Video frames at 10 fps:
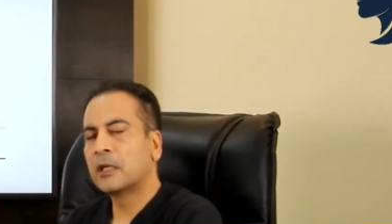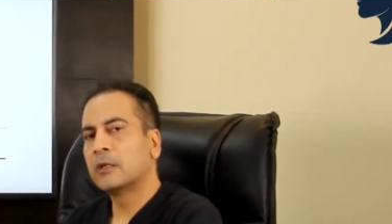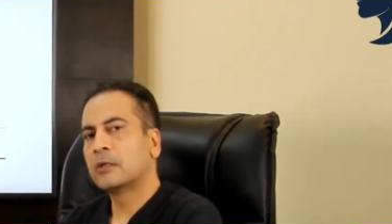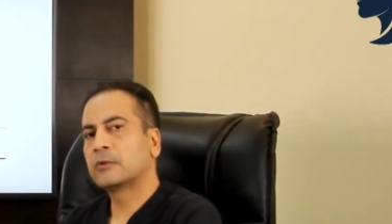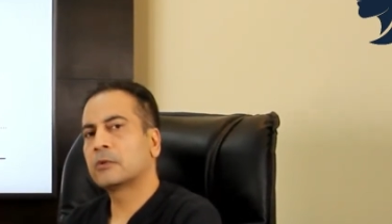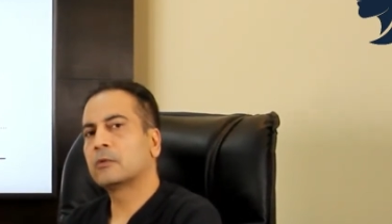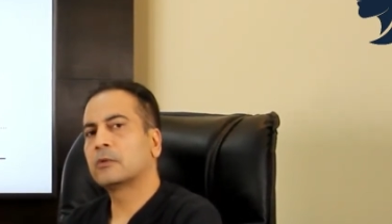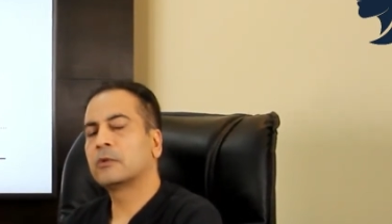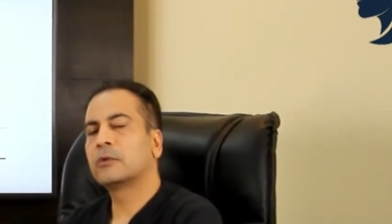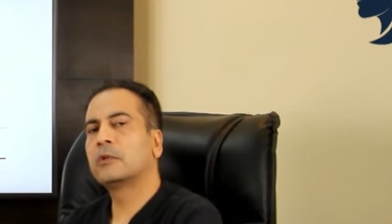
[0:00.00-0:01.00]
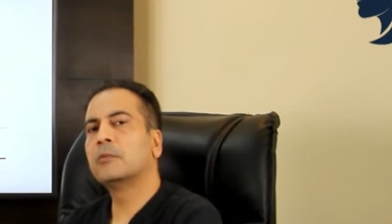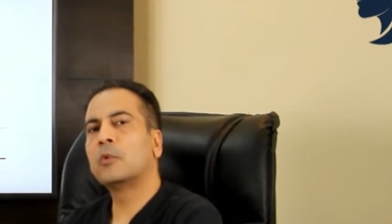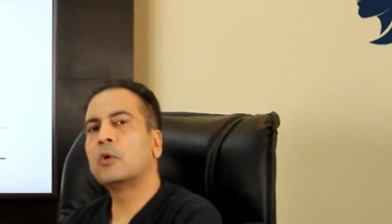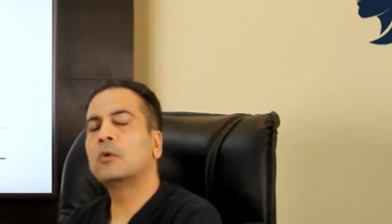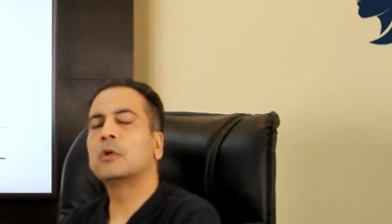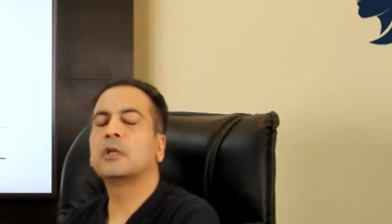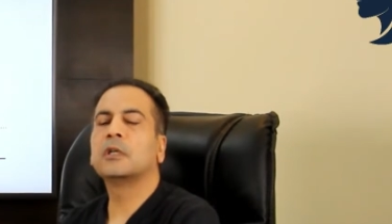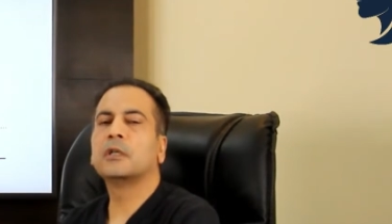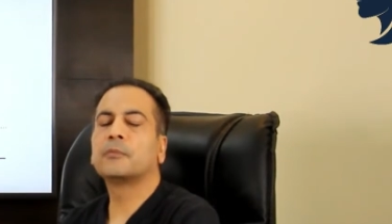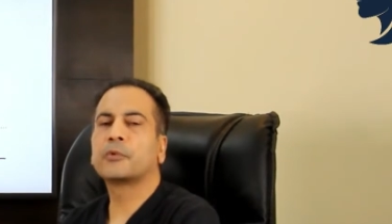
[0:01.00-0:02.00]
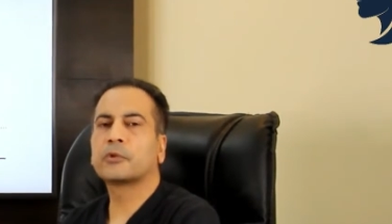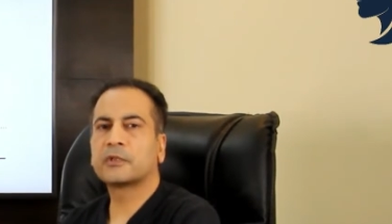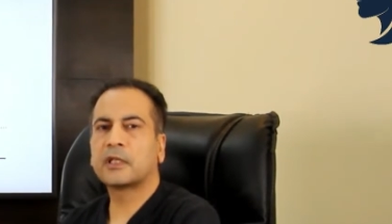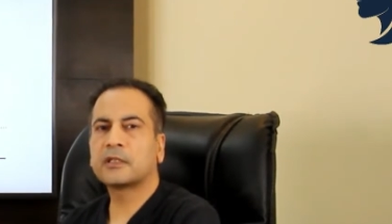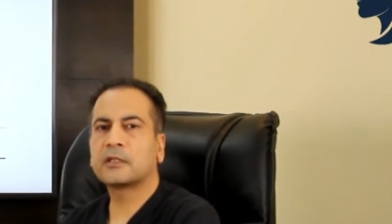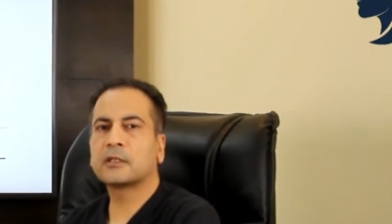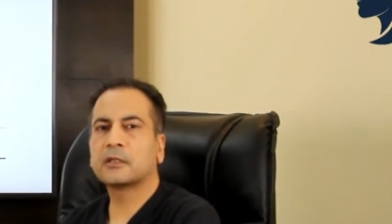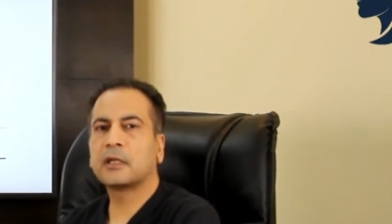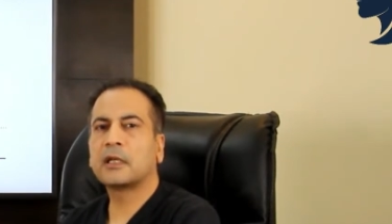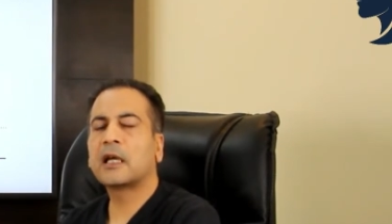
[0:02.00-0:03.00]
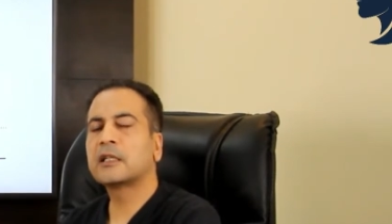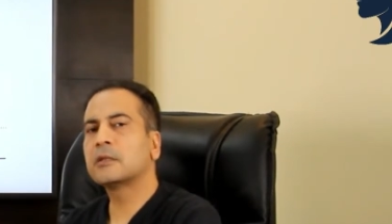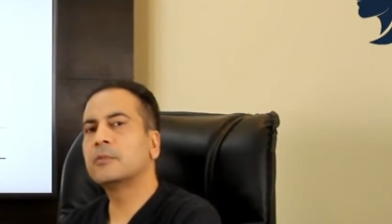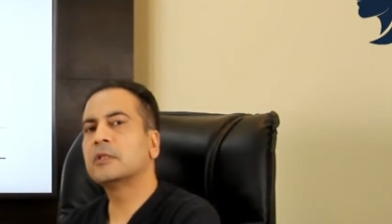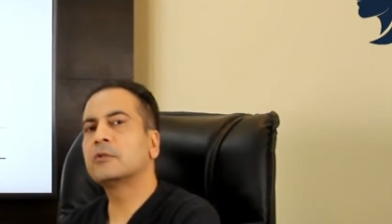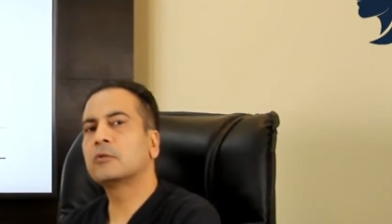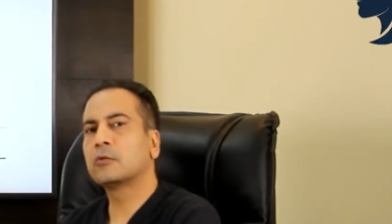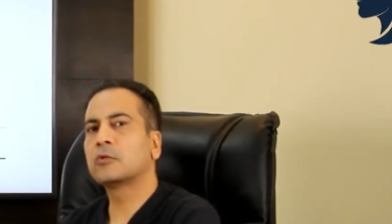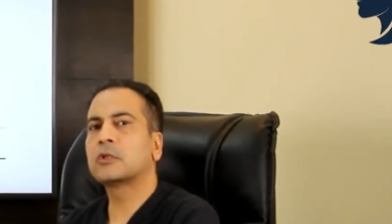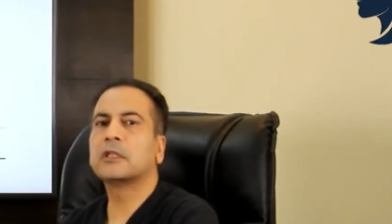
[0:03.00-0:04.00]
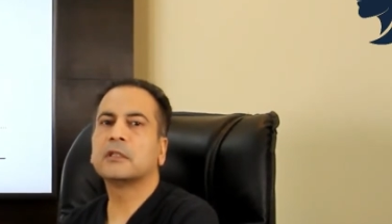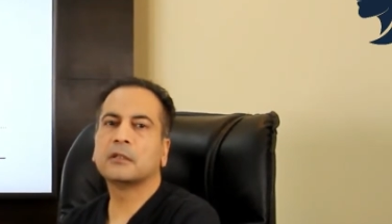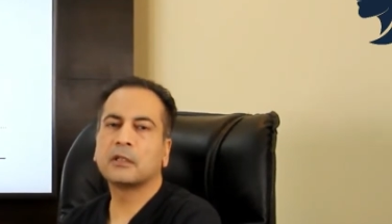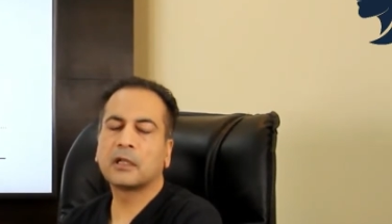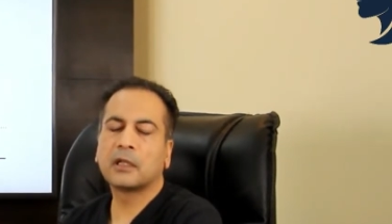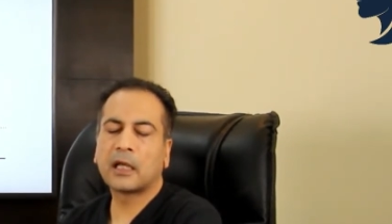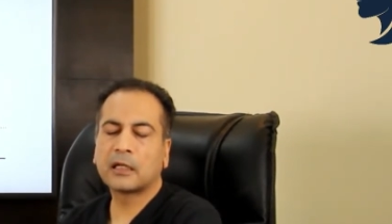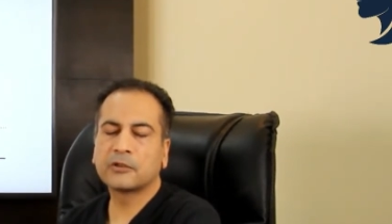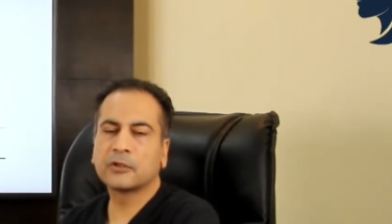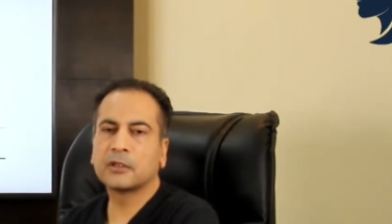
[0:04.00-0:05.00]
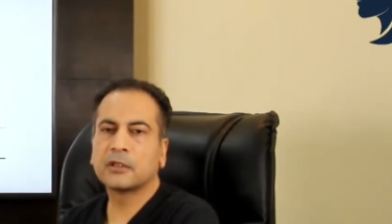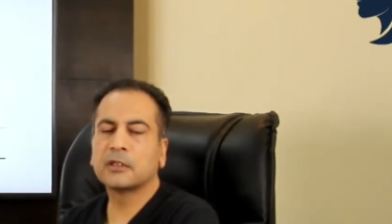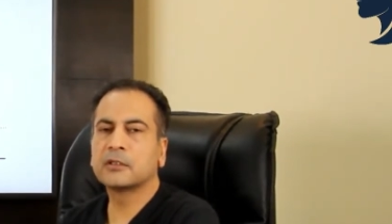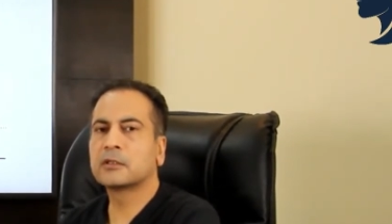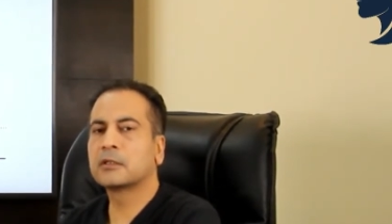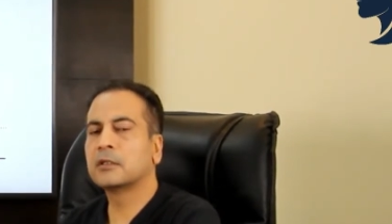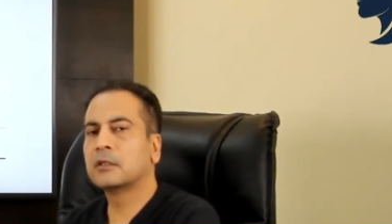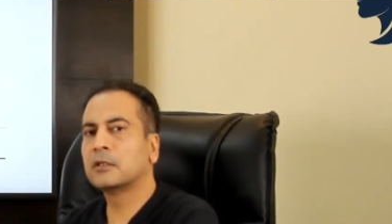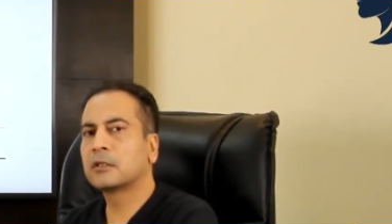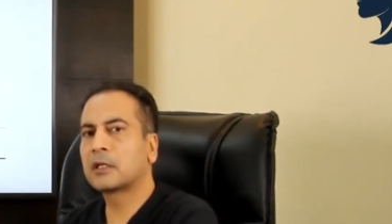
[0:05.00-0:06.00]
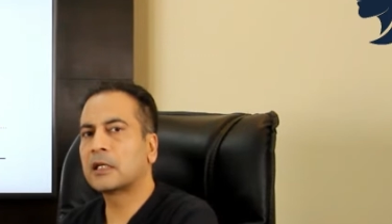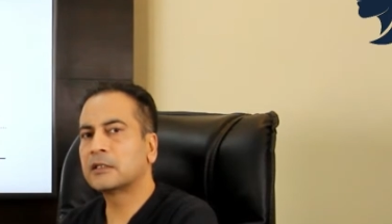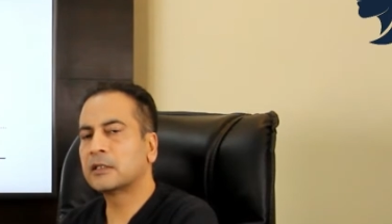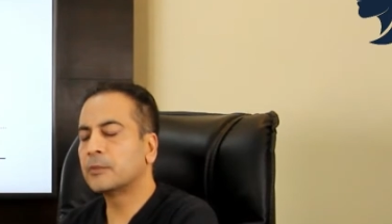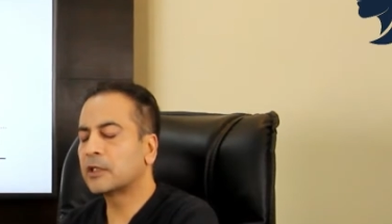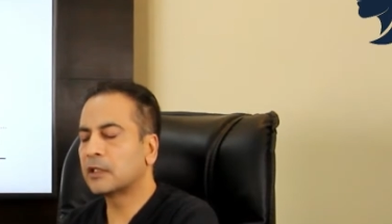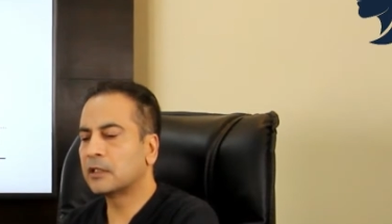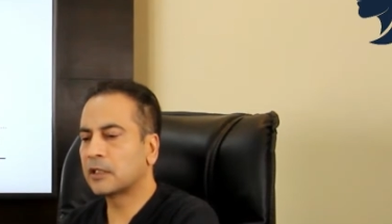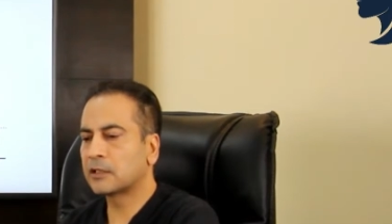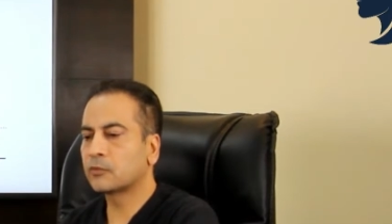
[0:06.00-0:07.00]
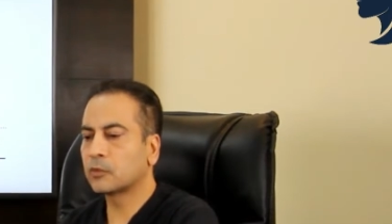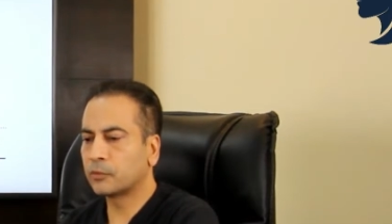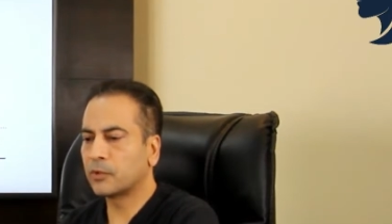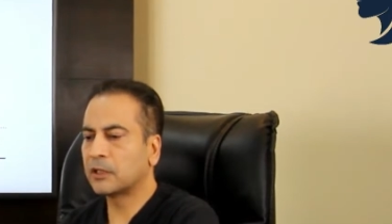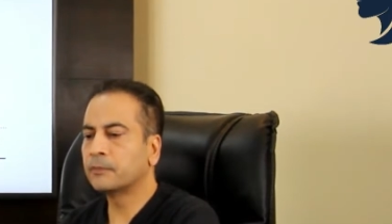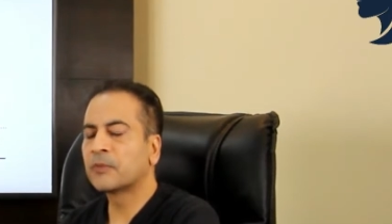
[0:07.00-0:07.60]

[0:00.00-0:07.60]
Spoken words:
So the more processed an item is, usually the larger its glycemic index would be.